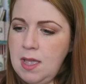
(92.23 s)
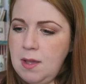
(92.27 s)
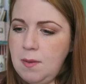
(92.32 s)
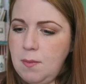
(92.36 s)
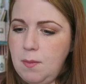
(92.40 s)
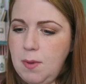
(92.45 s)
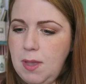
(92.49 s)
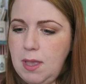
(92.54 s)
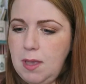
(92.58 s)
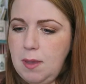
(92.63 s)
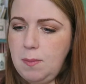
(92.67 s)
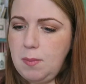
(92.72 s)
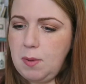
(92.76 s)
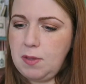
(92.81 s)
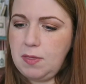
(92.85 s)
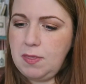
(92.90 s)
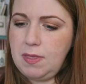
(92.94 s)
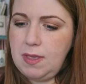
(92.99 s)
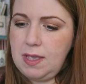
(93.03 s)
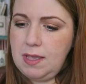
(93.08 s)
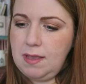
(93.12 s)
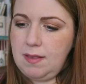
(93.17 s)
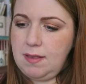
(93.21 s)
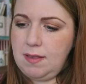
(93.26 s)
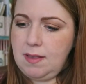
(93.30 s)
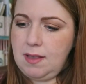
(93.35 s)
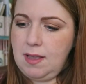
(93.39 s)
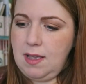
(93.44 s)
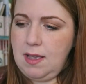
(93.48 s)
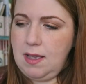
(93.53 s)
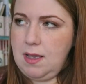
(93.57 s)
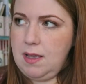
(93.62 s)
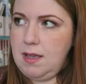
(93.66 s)
We bought
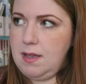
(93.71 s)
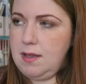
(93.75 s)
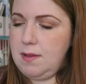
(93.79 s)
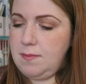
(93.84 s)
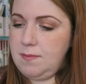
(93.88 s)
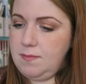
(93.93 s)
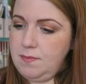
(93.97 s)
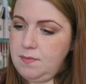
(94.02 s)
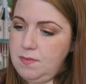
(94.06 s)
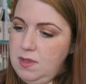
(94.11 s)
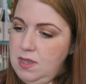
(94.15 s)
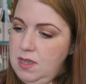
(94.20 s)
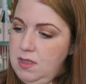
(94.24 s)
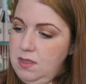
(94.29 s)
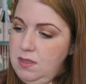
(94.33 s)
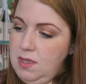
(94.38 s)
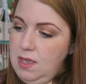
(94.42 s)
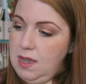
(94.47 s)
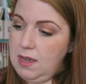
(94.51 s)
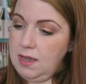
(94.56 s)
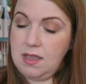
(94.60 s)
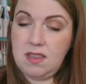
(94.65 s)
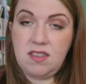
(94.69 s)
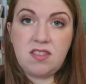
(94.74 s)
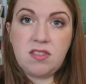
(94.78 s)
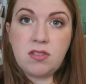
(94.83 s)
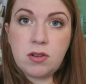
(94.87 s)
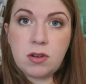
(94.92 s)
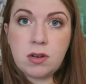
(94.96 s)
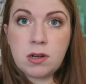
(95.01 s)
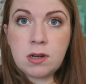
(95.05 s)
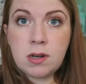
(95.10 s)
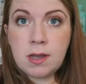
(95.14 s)
this in the Yankee
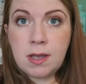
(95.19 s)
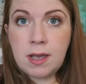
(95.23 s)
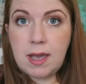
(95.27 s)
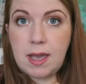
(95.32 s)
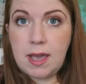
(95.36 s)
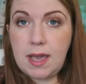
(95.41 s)
store,